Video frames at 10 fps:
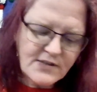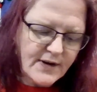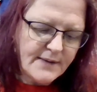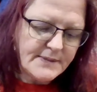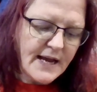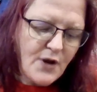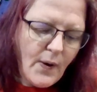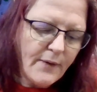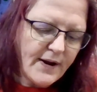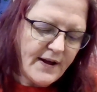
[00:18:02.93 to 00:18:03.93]
grams? I know
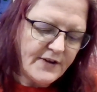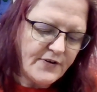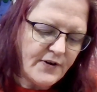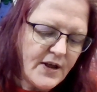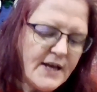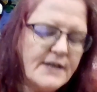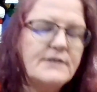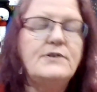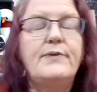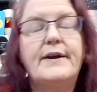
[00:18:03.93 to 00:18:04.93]
I read
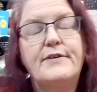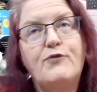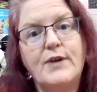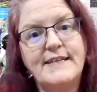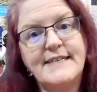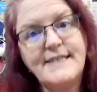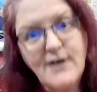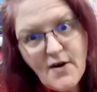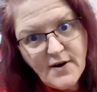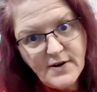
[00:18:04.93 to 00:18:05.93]
246
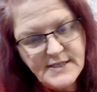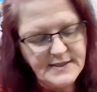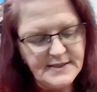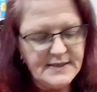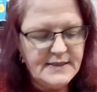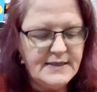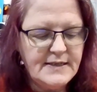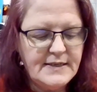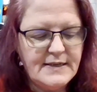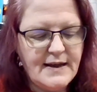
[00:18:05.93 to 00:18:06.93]
yards.
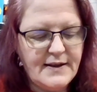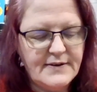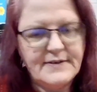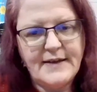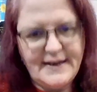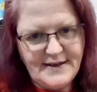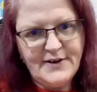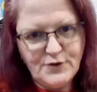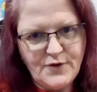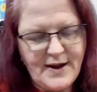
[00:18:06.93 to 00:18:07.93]
And
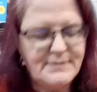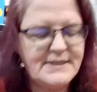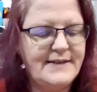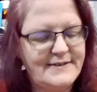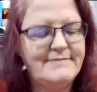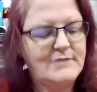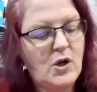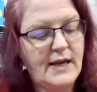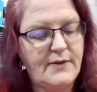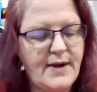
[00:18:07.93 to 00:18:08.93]
100 grams.
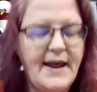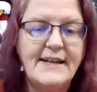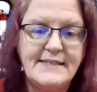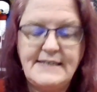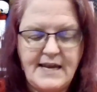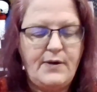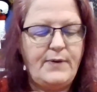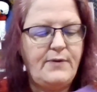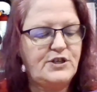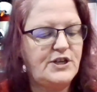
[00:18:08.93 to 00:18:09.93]
I'll get it right. And it's a DK
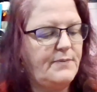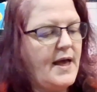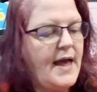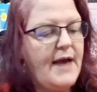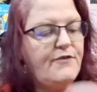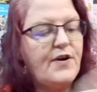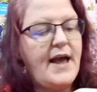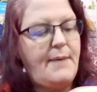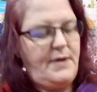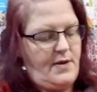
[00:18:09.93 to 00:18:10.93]
weight, which I'm very
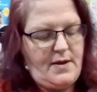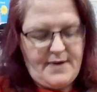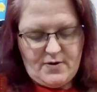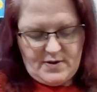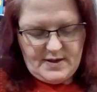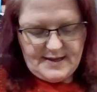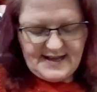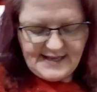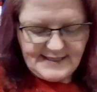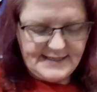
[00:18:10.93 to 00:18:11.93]
happy about. And
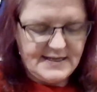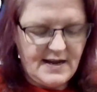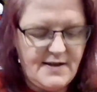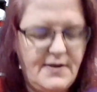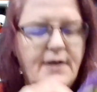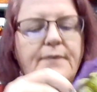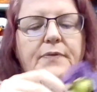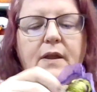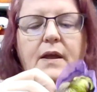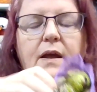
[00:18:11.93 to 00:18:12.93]
like I said, it's got I
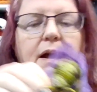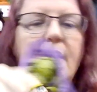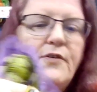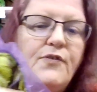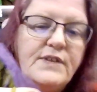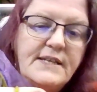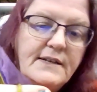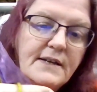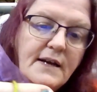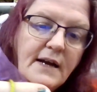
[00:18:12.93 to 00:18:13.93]
don't know if it's a
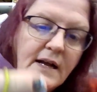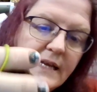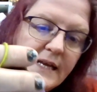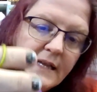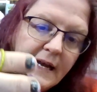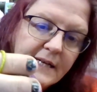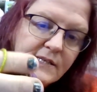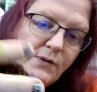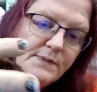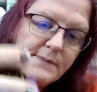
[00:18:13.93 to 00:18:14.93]
clean, like a
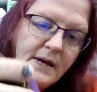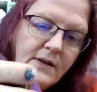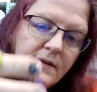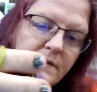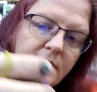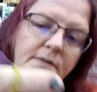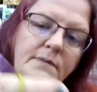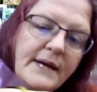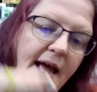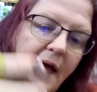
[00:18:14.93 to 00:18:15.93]
soap smell,
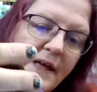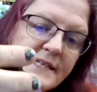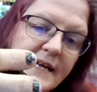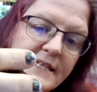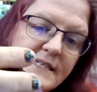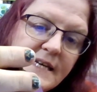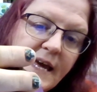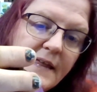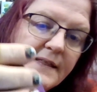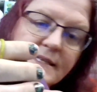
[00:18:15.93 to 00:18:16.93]
but yeah, that's a nice
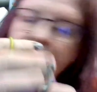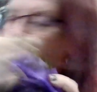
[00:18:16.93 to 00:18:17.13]
DK. That's like a